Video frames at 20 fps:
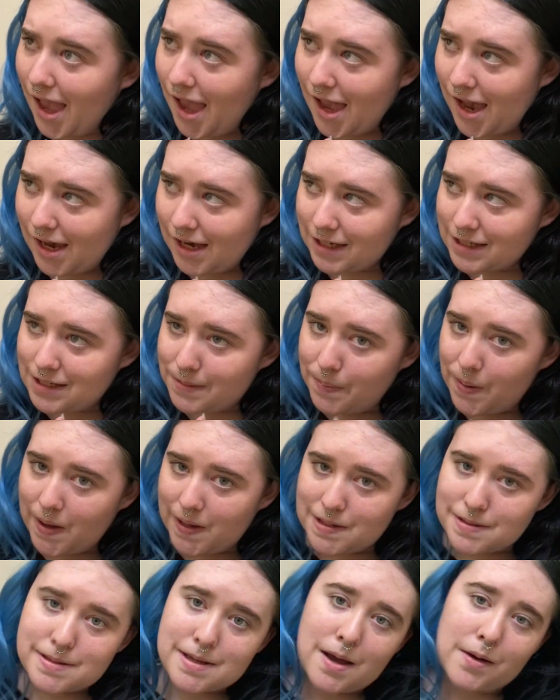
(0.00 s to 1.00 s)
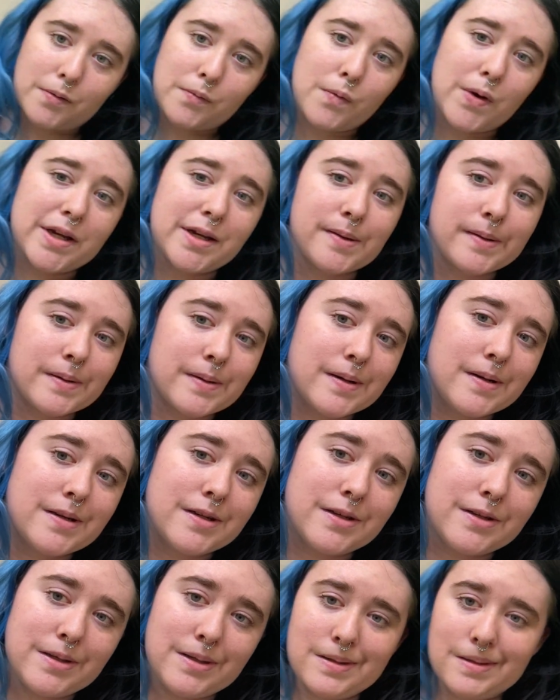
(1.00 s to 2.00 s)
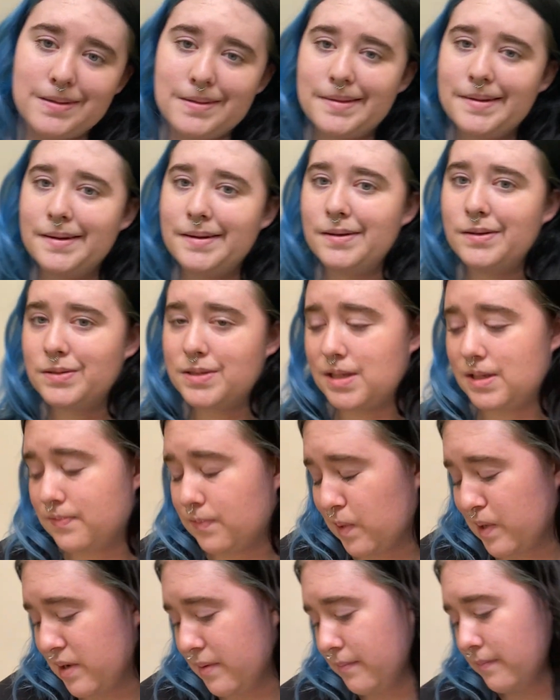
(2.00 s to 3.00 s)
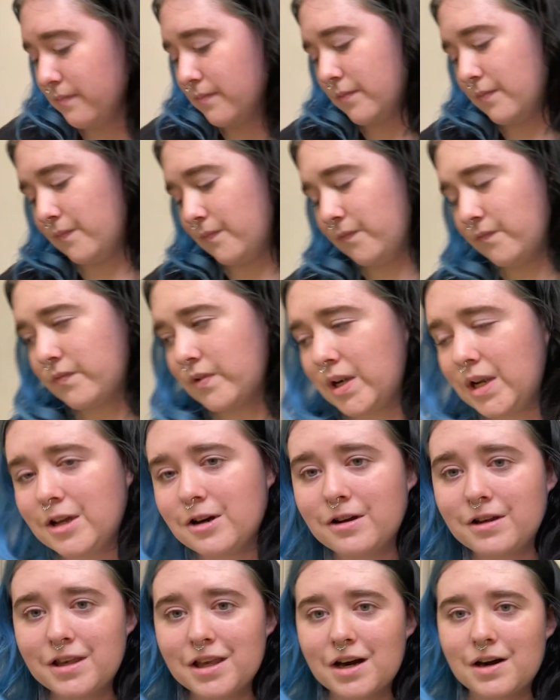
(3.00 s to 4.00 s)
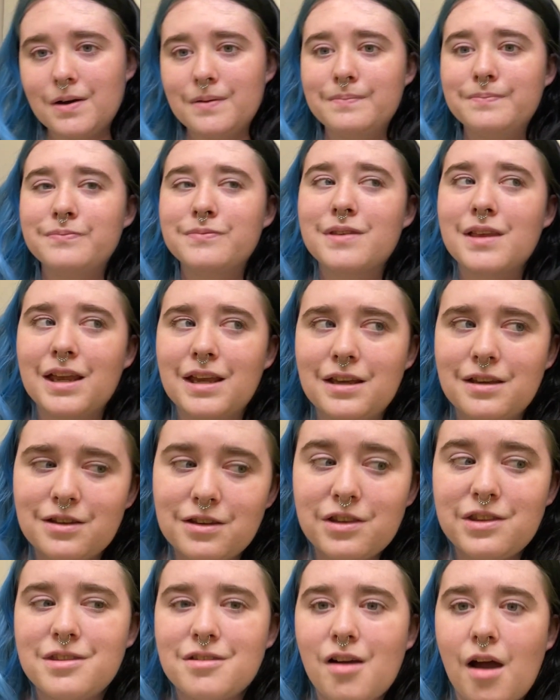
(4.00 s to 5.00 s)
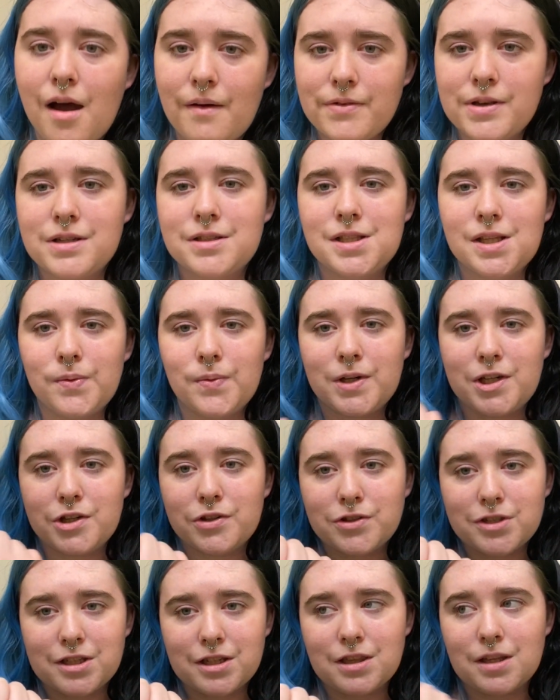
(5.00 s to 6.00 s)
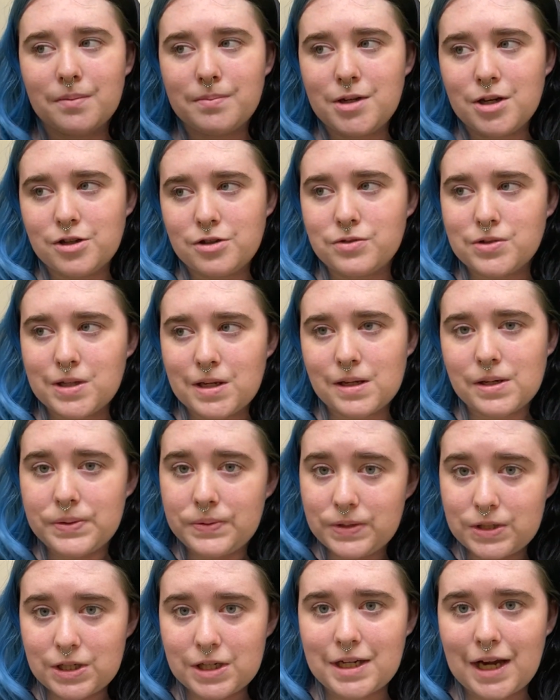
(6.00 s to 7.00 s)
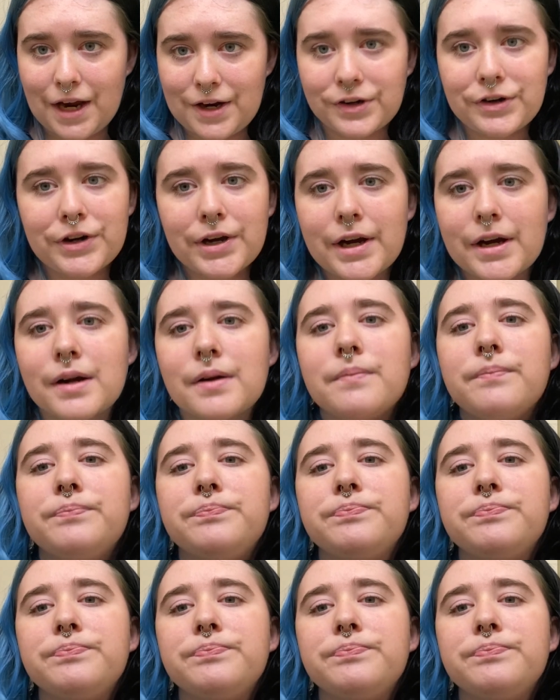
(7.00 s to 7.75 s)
it depends on what your use is for them. For you know, like obviously when you're using them, you're using it to dye your hair.